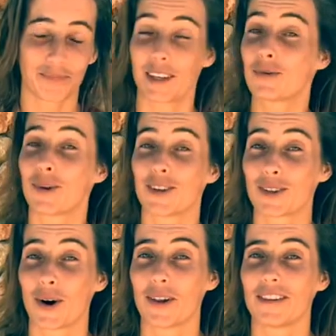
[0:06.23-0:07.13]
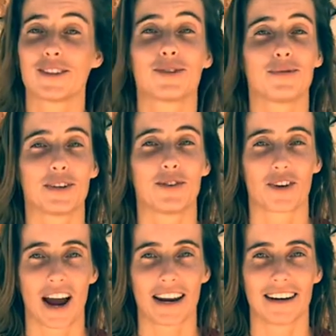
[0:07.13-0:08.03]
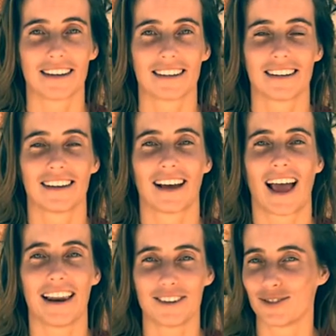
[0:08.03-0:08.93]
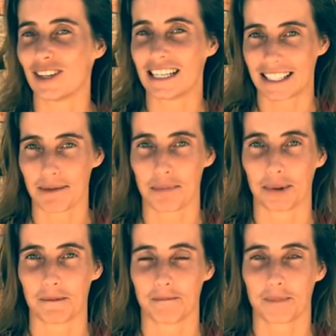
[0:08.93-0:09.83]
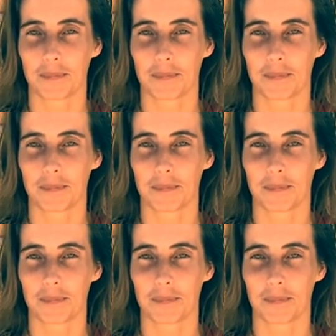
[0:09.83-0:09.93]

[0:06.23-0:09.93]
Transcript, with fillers: This one is called the Sufi Grind and is really simple.